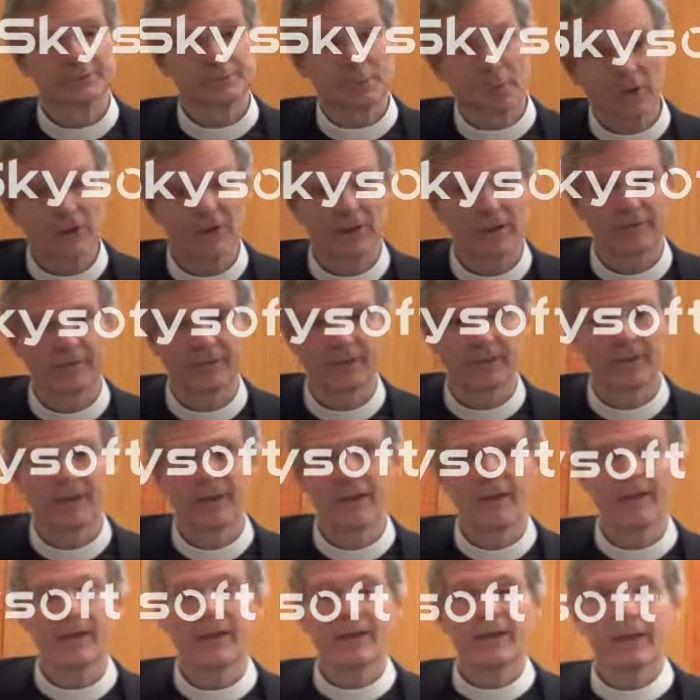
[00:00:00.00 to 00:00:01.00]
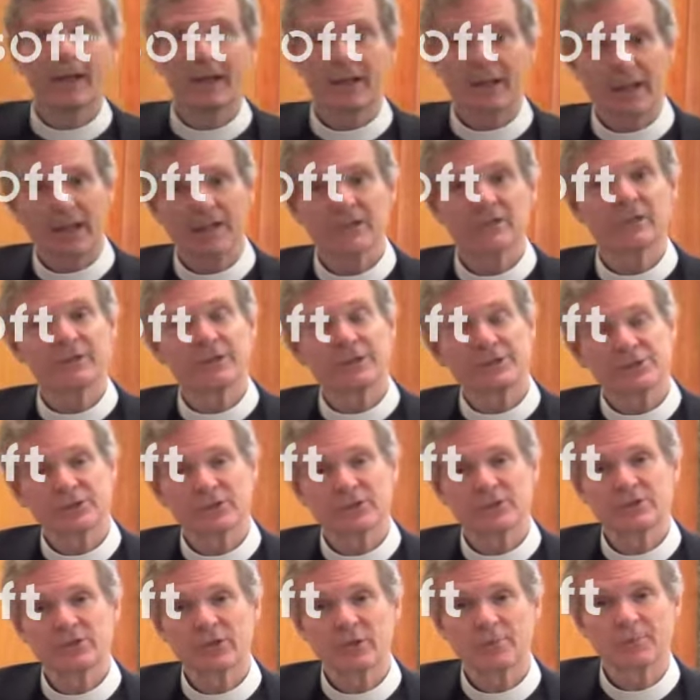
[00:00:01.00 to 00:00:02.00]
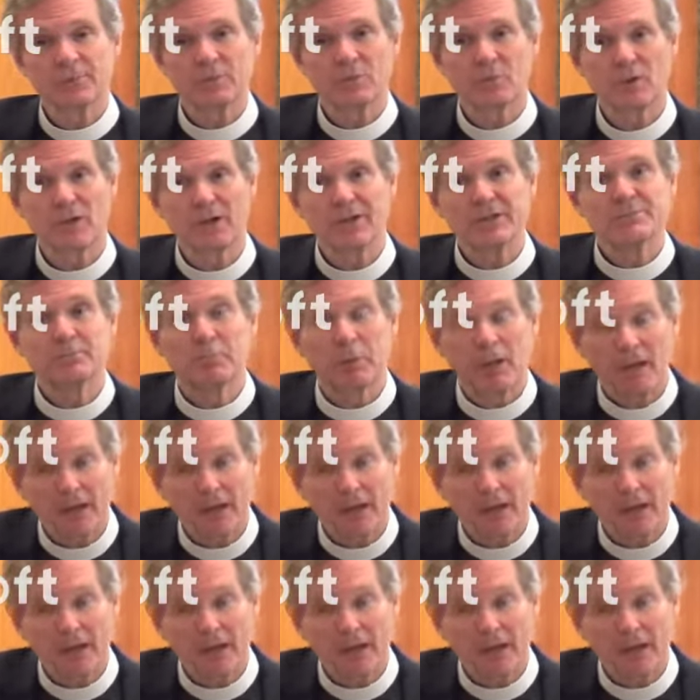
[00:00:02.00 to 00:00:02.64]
was part of it. And that's what the serpent was.